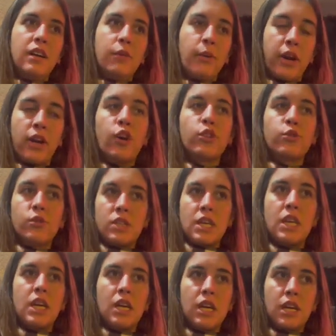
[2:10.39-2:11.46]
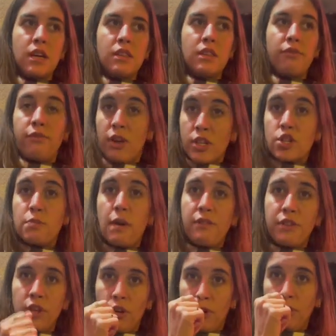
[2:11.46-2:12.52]
where I got to sing the French
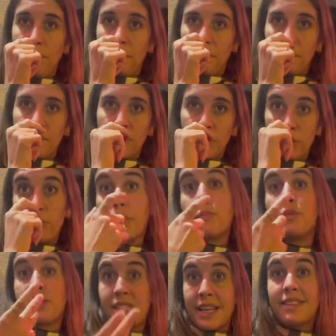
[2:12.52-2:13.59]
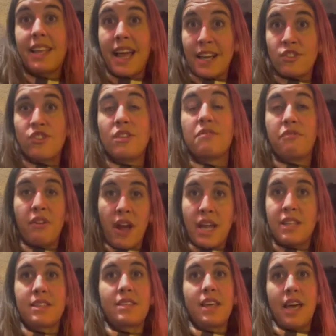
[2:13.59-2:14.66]
Pavilion to represent actually
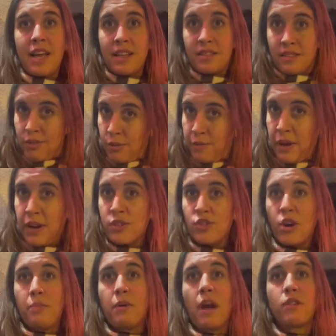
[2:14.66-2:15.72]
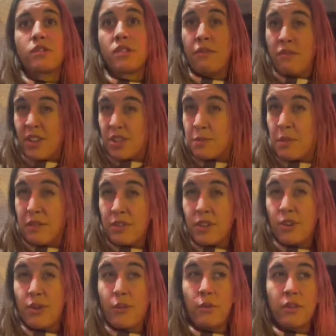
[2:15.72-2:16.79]
France and the Paris Opera House in the French
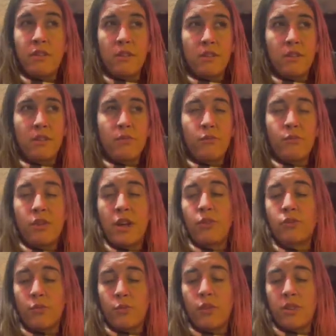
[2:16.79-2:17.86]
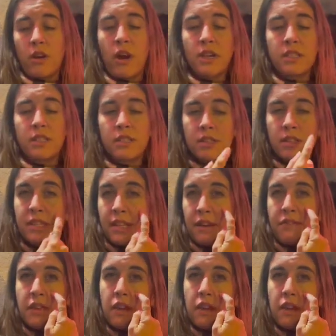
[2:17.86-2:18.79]
Pavilion with the renowned artist Xavier